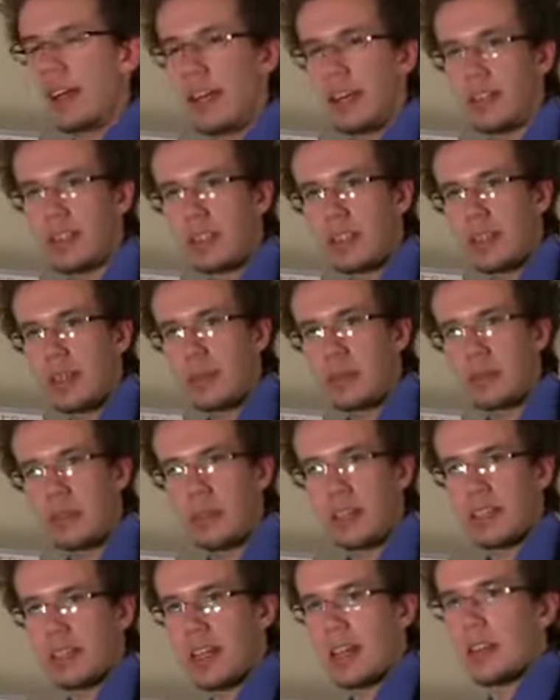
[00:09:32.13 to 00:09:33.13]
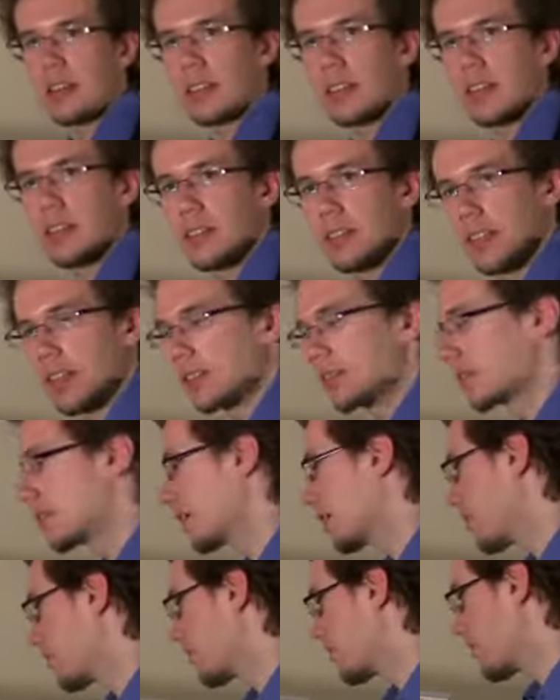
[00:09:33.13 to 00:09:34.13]
It just keeps going down, down, down,
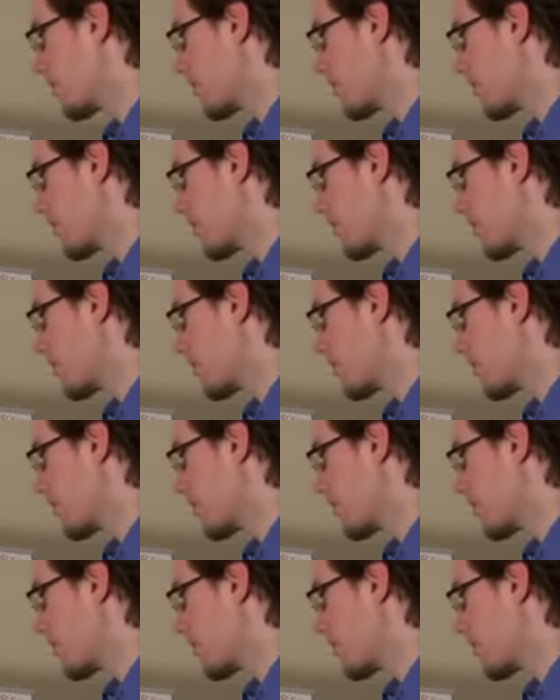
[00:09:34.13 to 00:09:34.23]
down.